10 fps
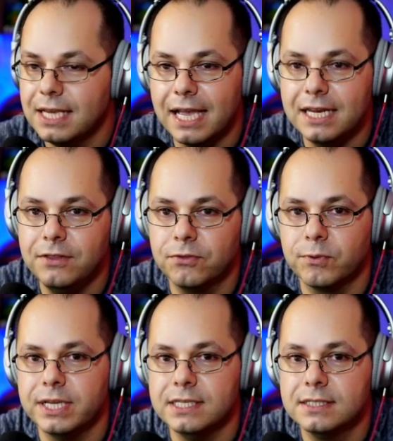
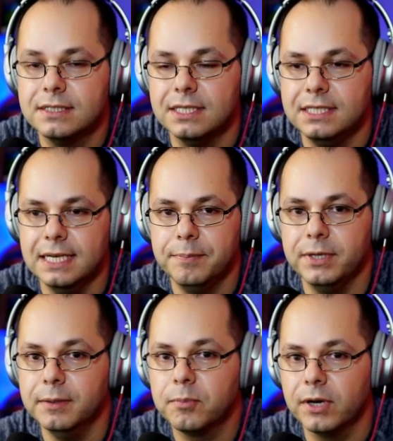83s to dip
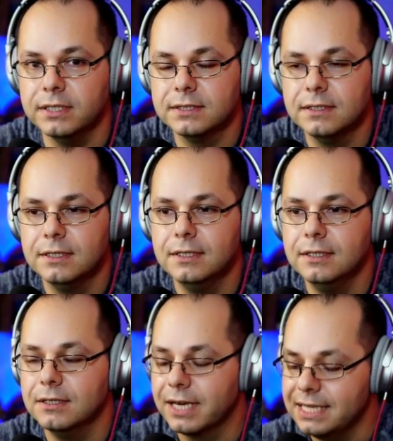in price.
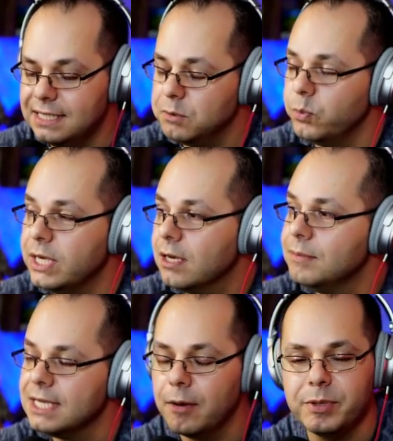Okay, Team of the Week comes
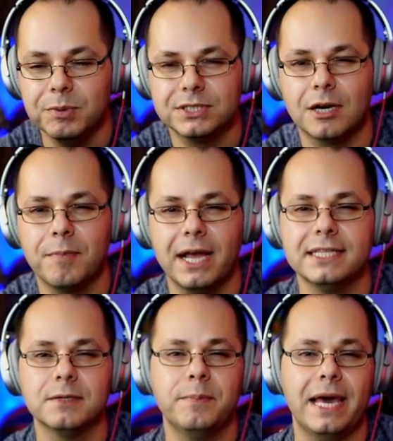out. People start buying
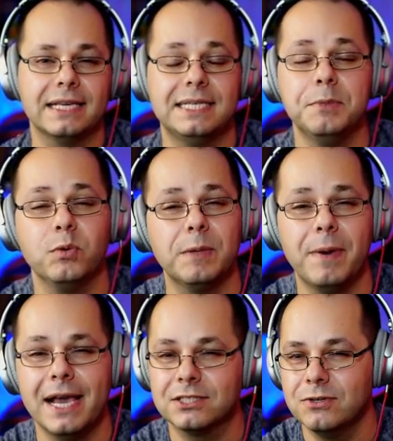some packs. Team of the Week
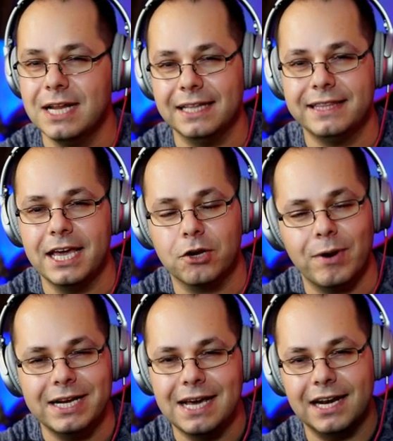packs are not that
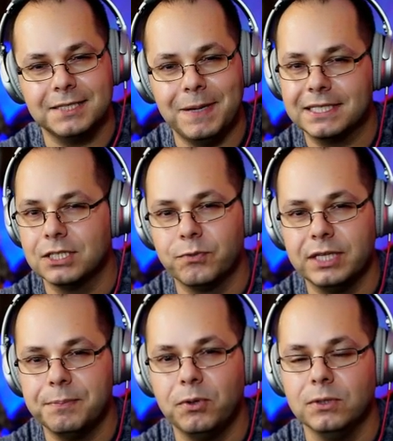great. Not expected to
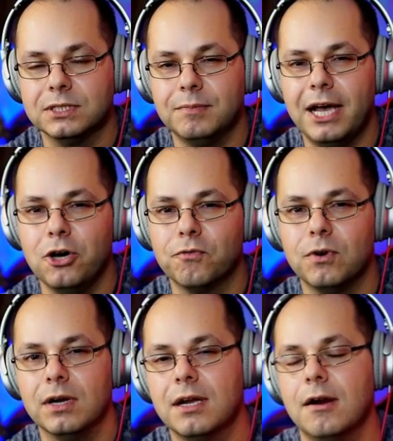really pull some high
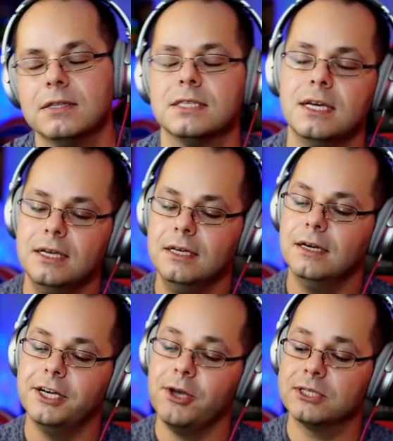overall cards.
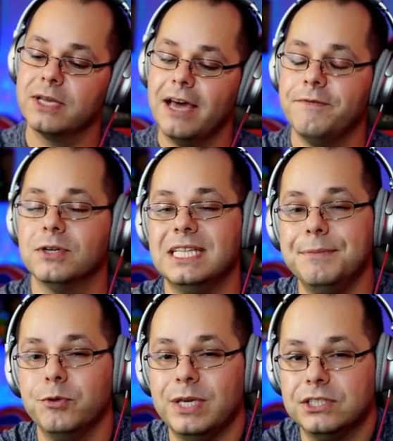You also have your Team of
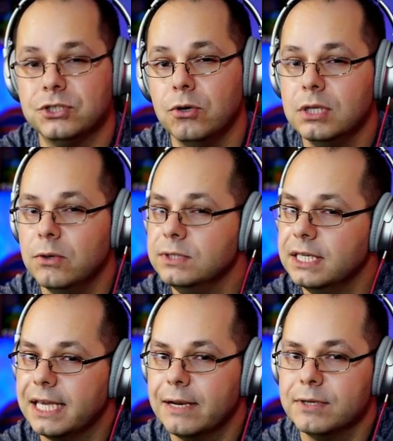the Week solos that
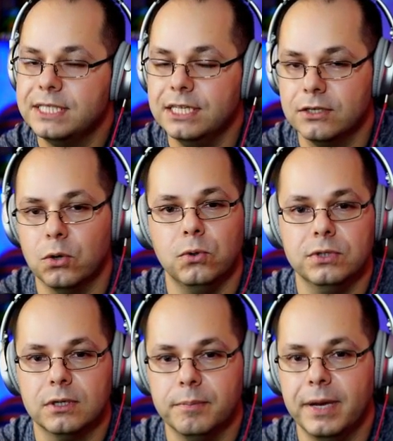guaranteed a gold
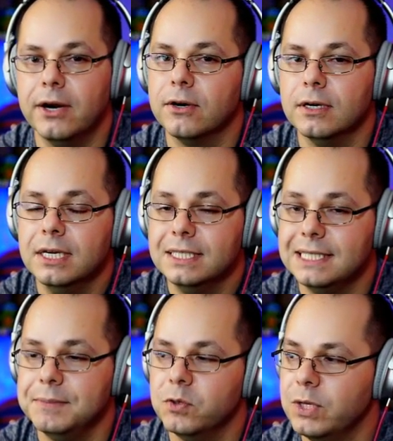or better
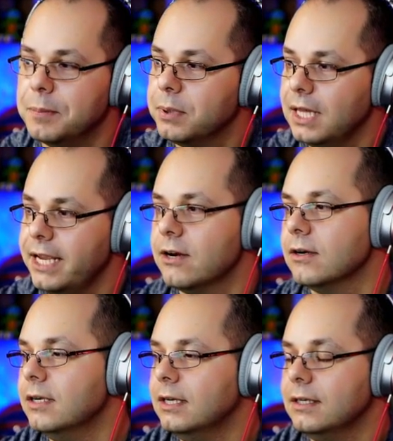Team of the Week player.
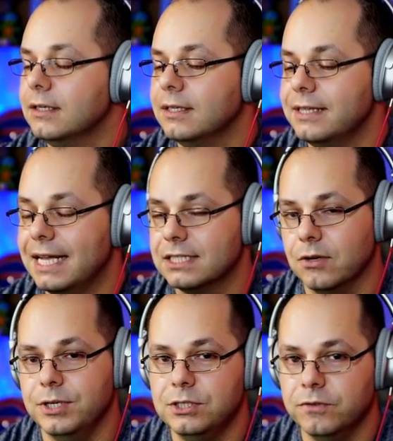That's
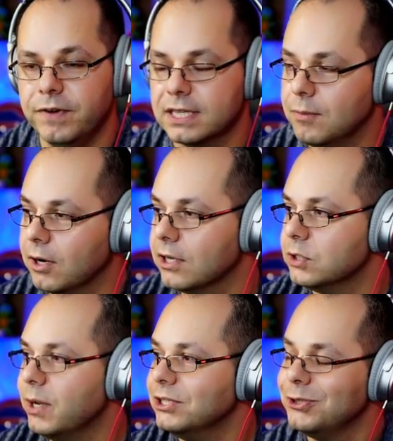going to affect the market as
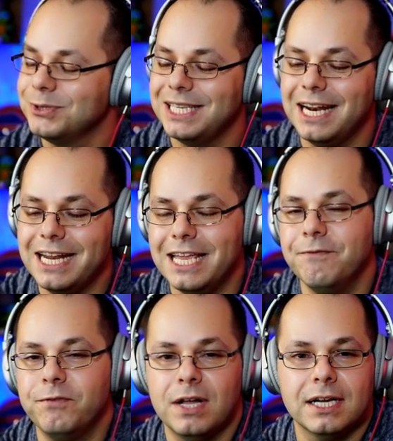well. So we're seeing an
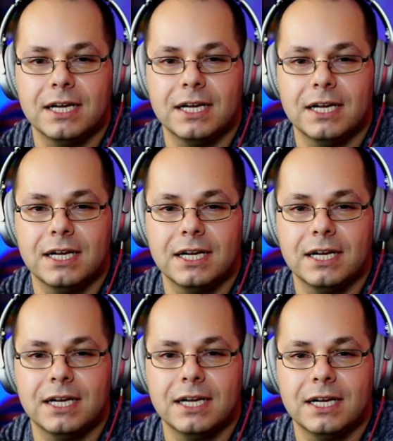influx of 80 to
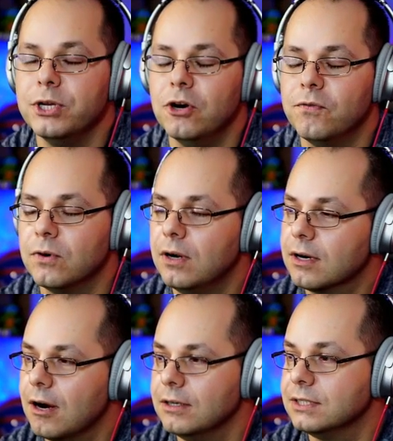83 overall
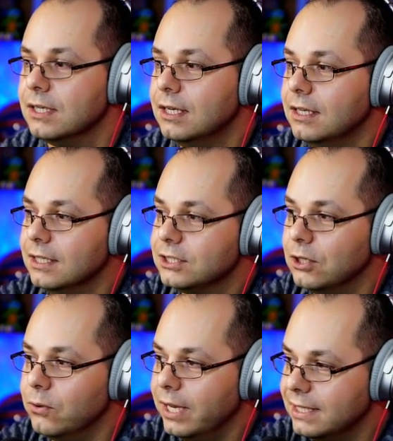cards.
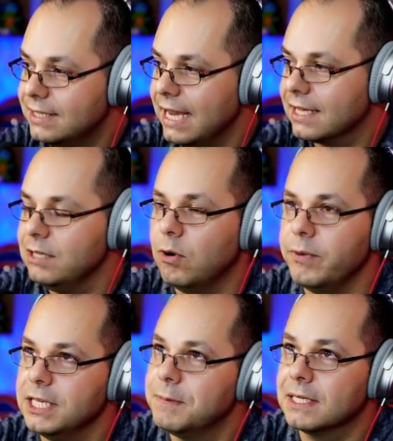So exactly what we
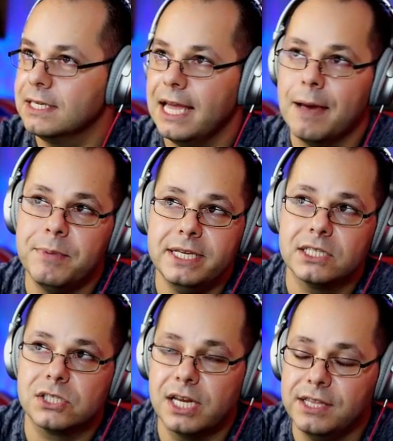expected to happen.
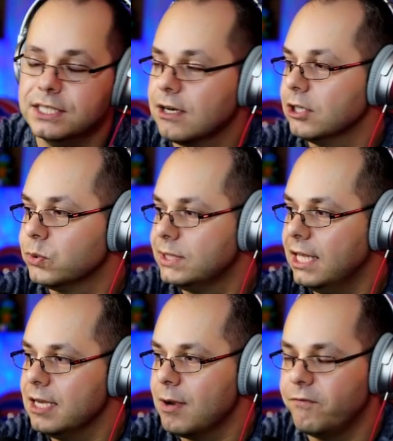Yesterday, these cards were
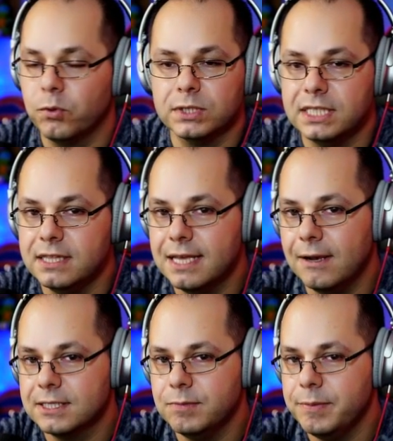selling about
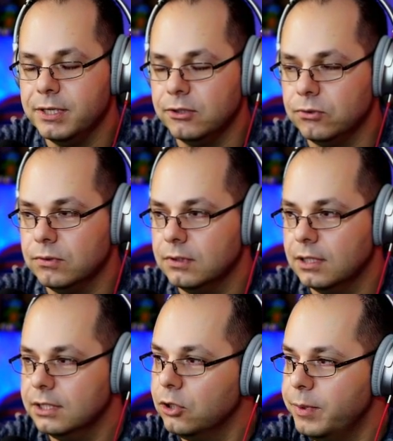14,000, maybe a
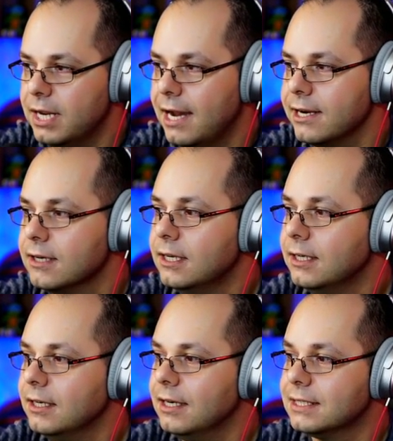little bit higher.
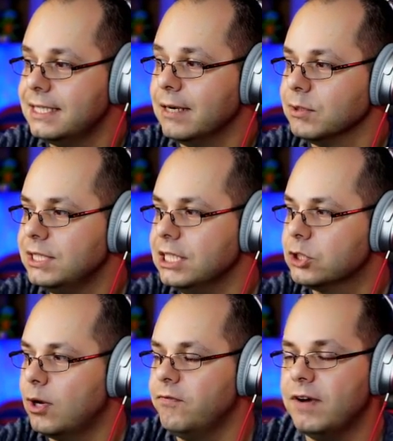Today, we're seeing
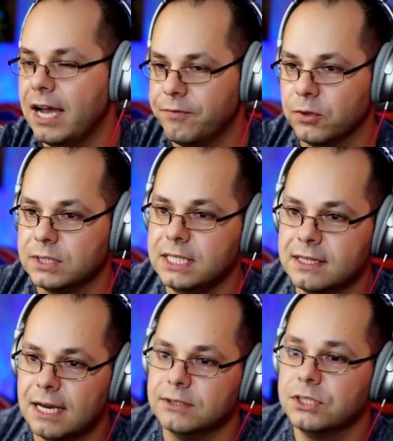12.5,
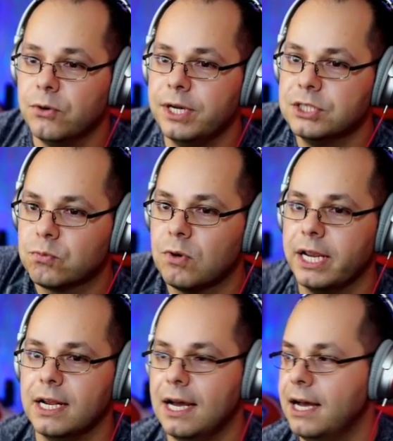13,000 coins,
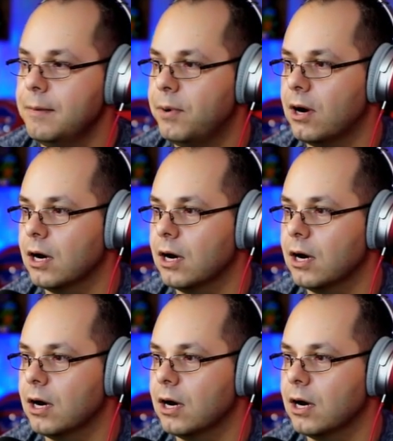right on par